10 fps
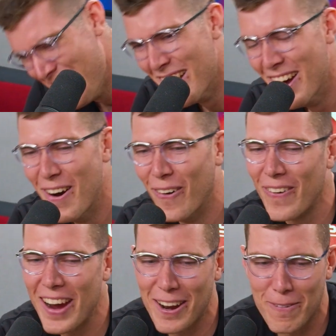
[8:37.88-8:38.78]

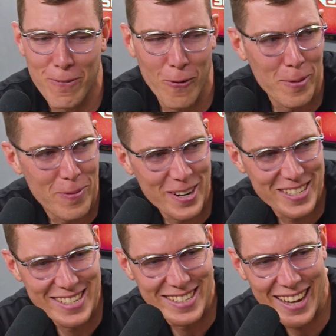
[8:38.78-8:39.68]
We had a
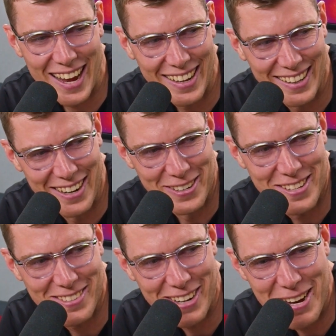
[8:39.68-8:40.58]
4-person tent. There's
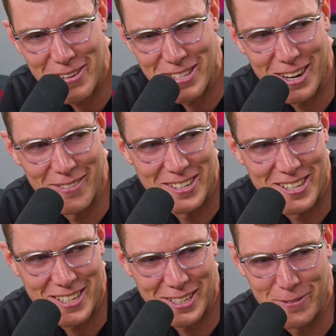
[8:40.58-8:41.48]
3 of us over
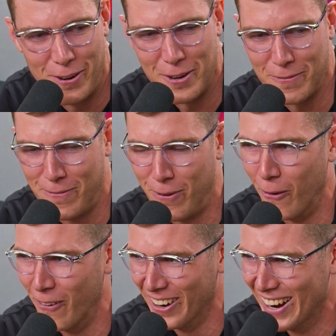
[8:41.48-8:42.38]

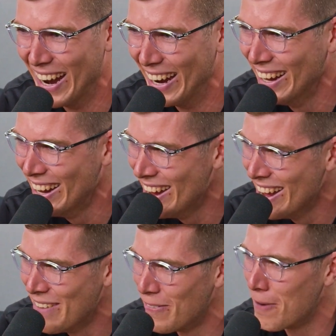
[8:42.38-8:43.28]
6'4" in
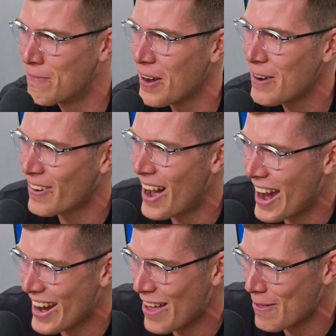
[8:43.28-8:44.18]
it. My feet were
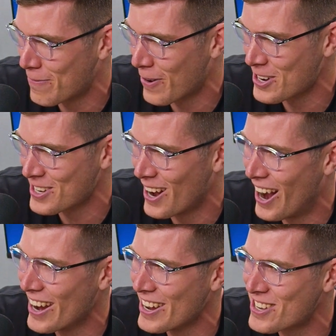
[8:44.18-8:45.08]
hanging out the first
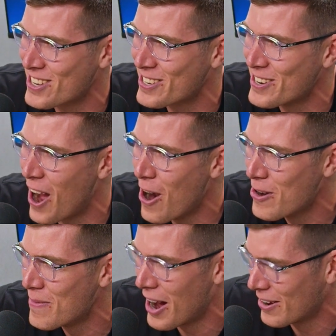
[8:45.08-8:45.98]
night. It
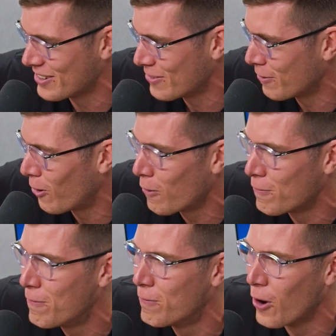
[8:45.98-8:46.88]
snowed about a whole
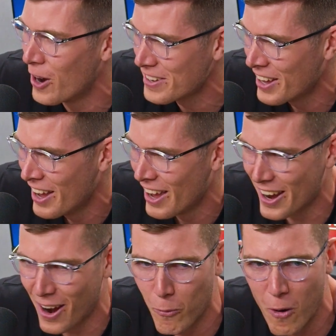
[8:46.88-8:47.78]
foot,
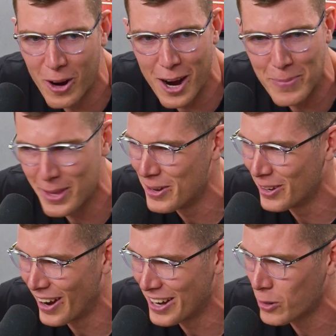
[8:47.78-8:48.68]
and I woke up in the middle
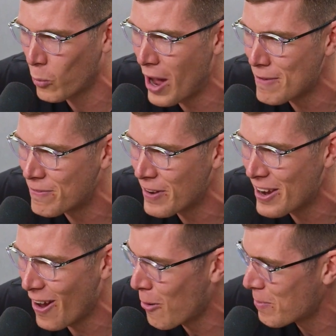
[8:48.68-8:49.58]
of the night to wet
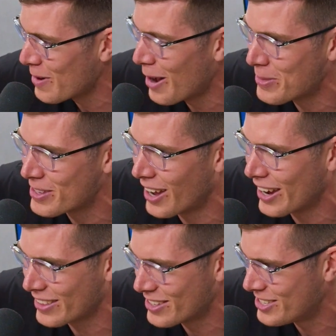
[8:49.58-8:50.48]
feet, opened up
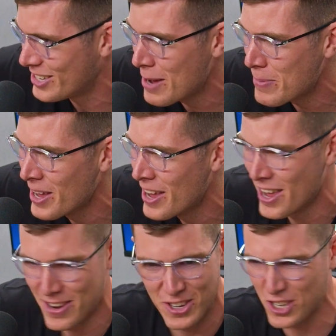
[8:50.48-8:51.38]
the zip,
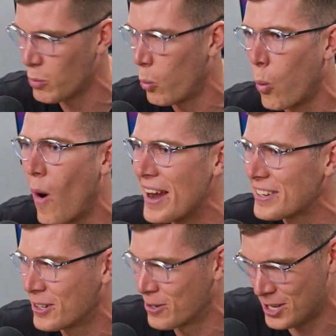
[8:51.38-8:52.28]
just
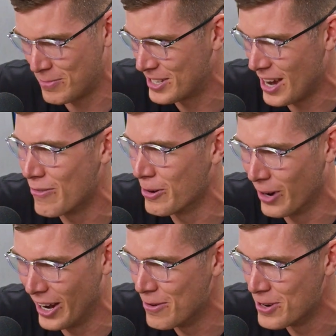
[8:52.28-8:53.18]
white Christmas
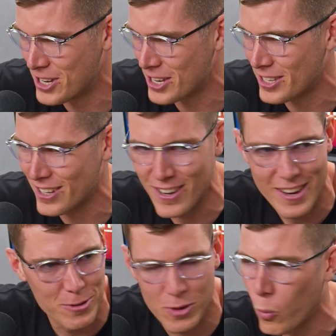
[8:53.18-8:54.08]
everywhere. It was
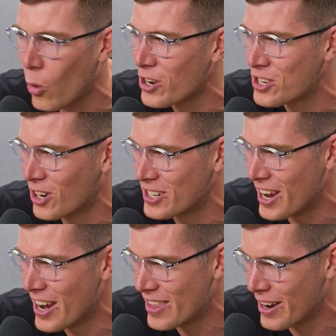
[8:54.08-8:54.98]
the worst start to
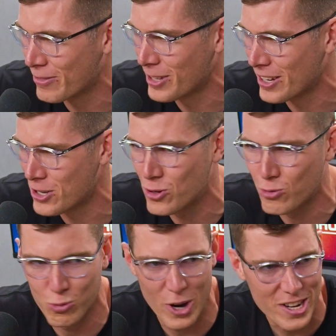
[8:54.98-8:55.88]
anything. Everything's
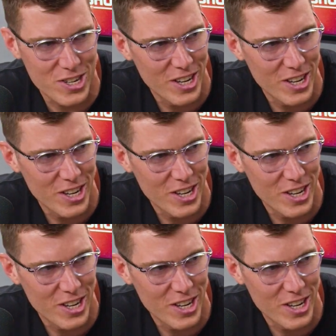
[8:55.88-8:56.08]
drenched.